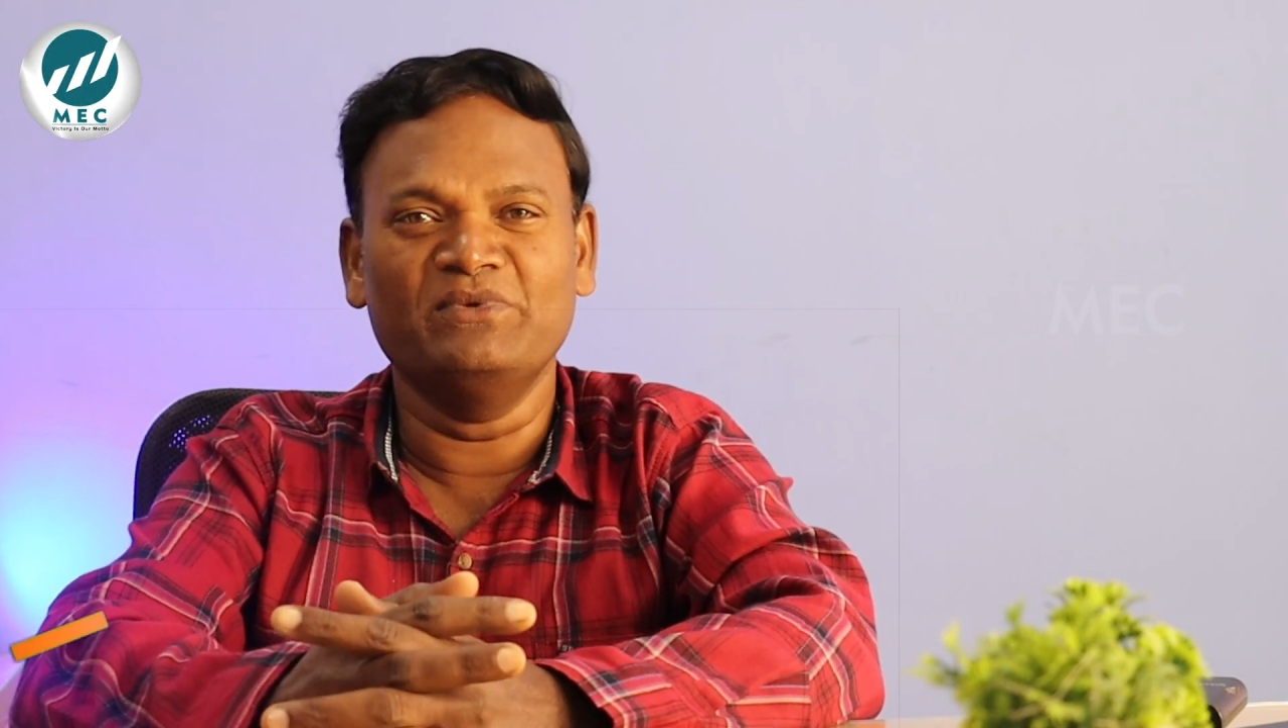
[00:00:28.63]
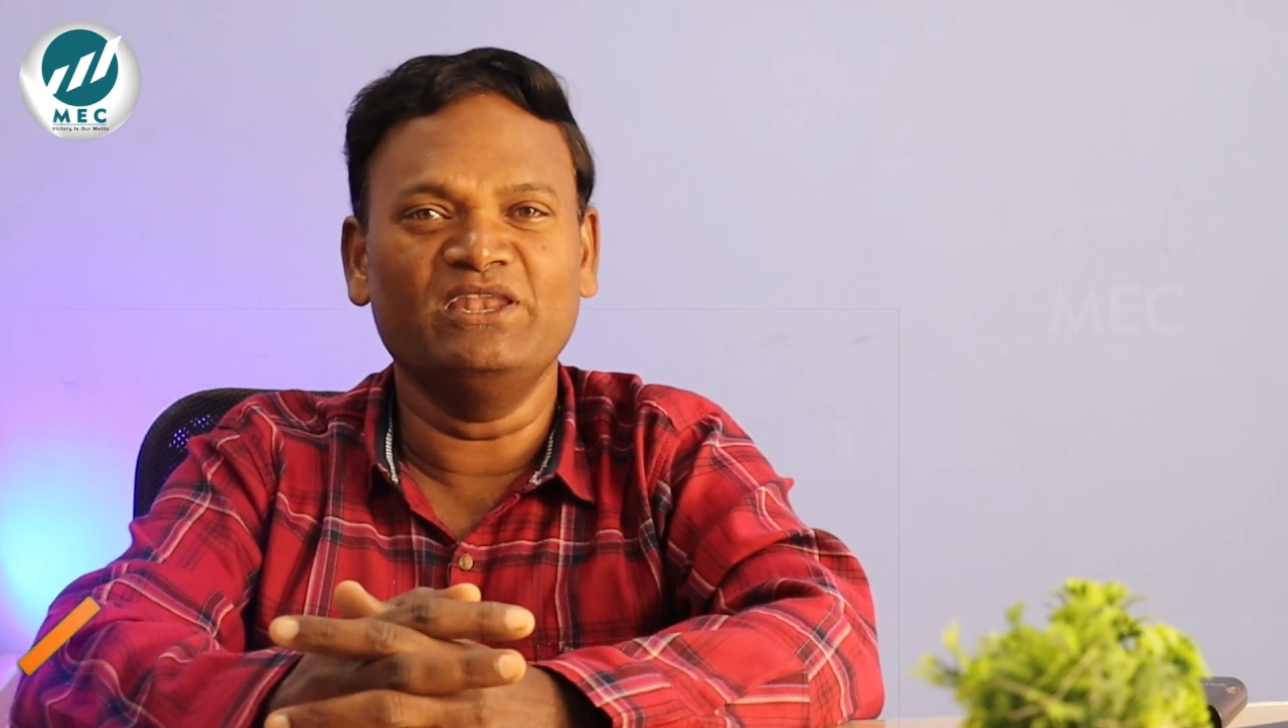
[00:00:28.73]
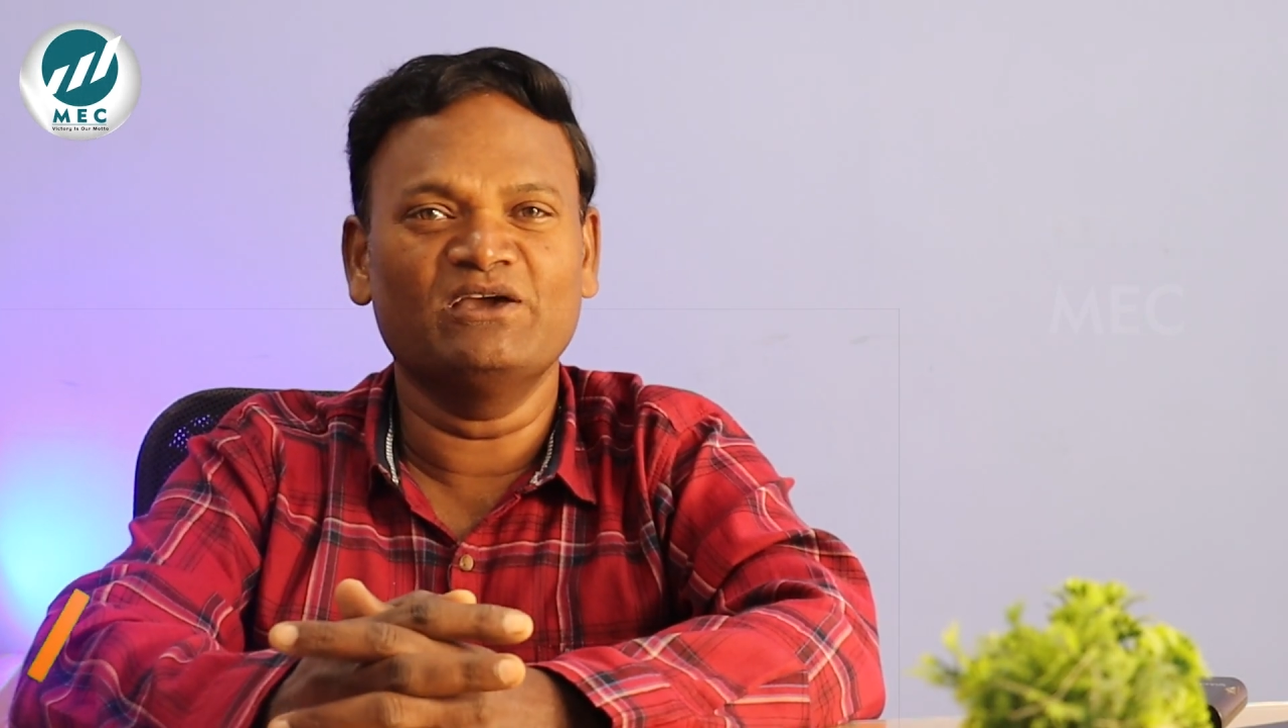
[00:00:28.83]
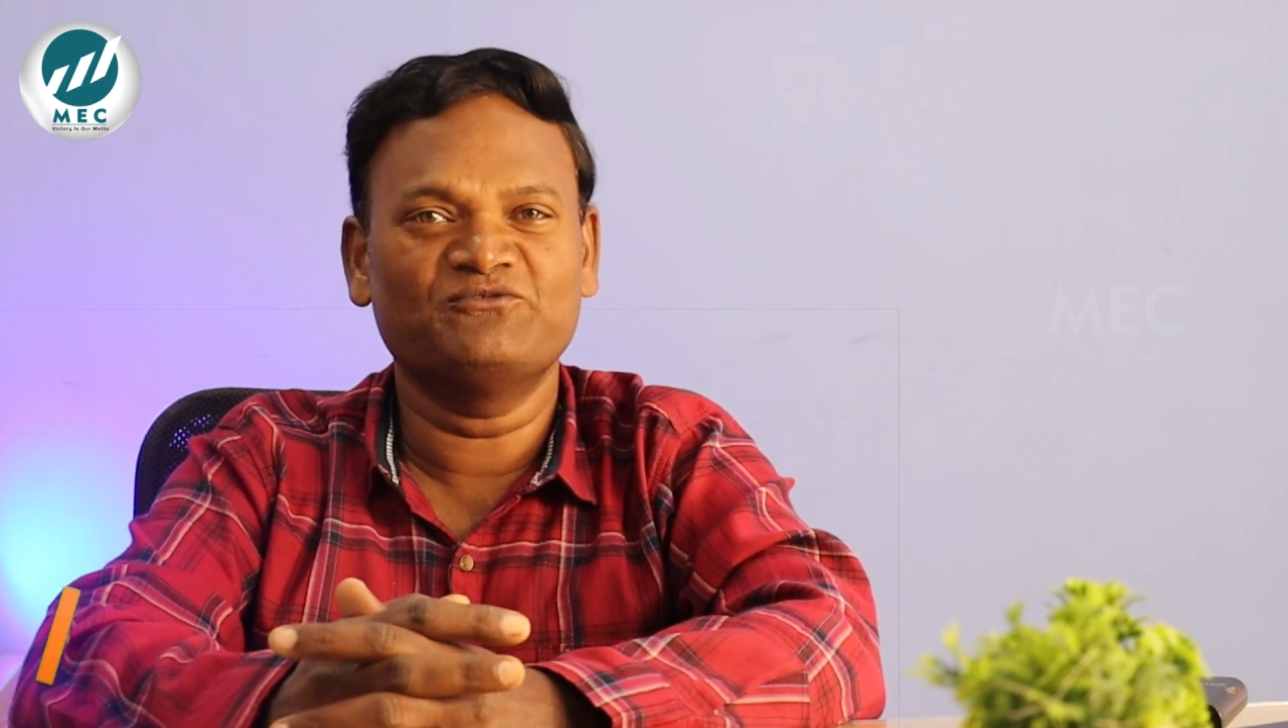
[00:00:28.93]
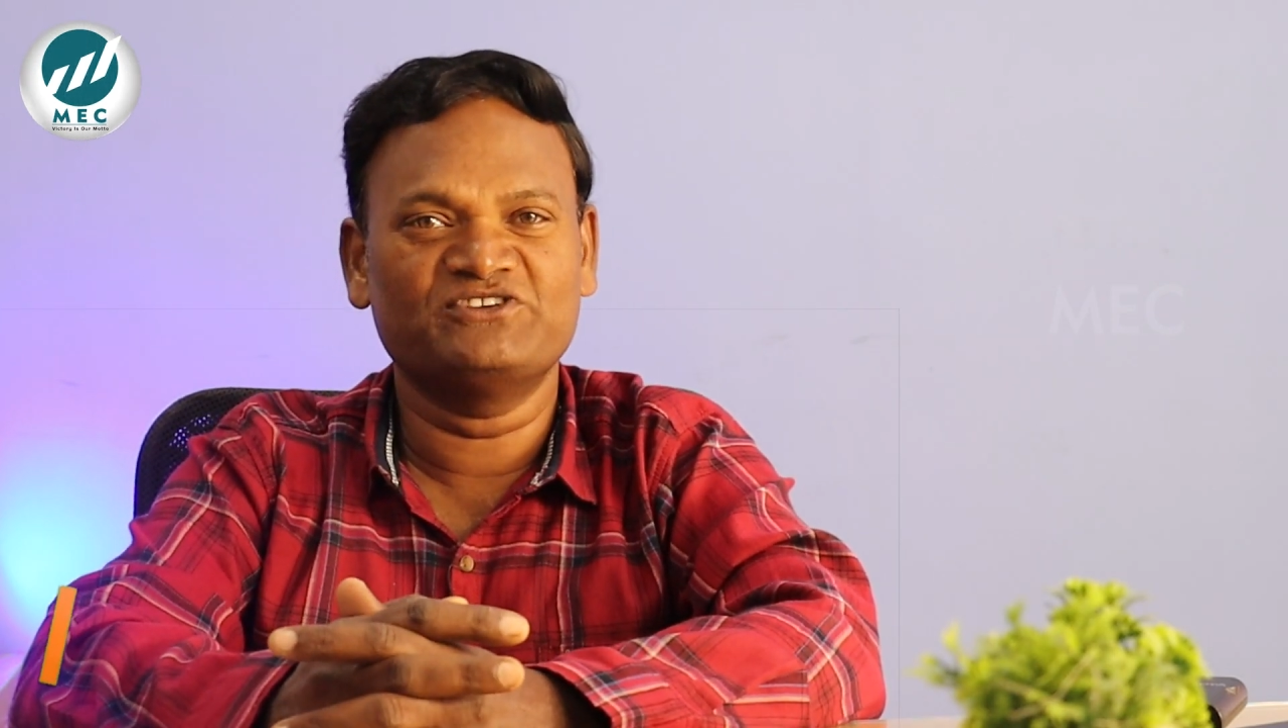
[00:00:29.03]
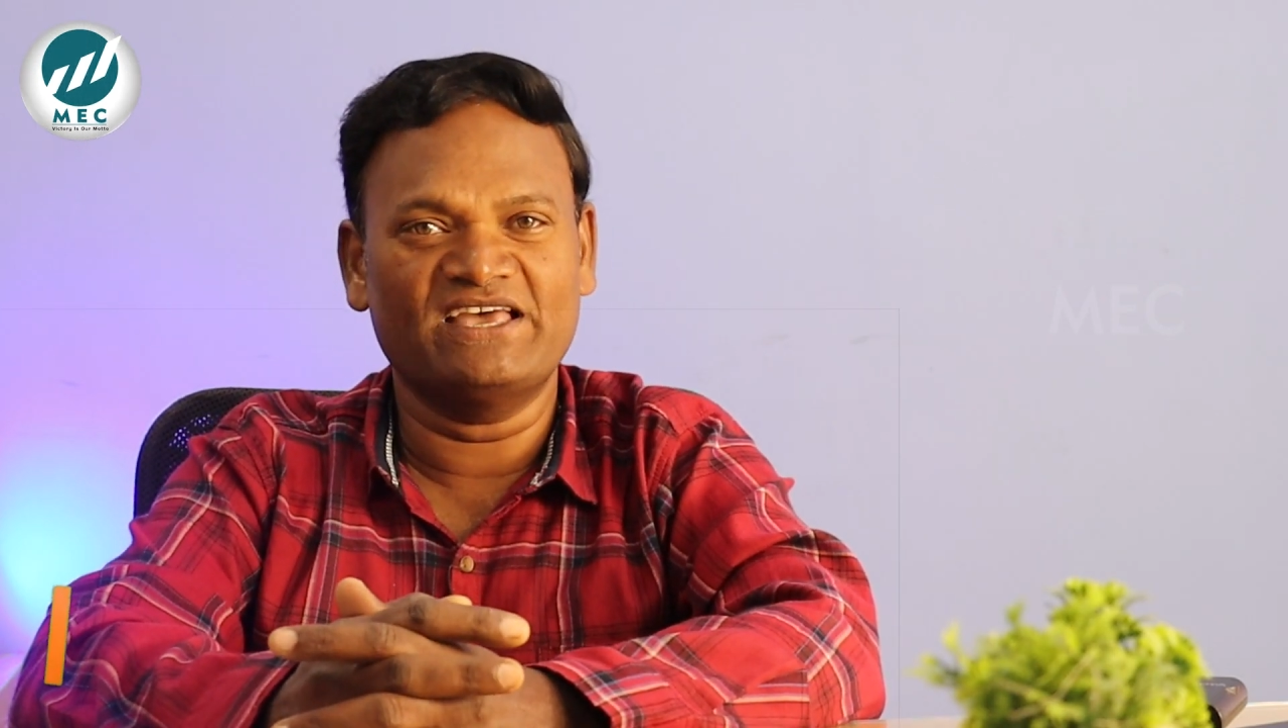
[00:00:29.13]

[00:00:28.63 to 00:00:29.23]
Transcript: meaning of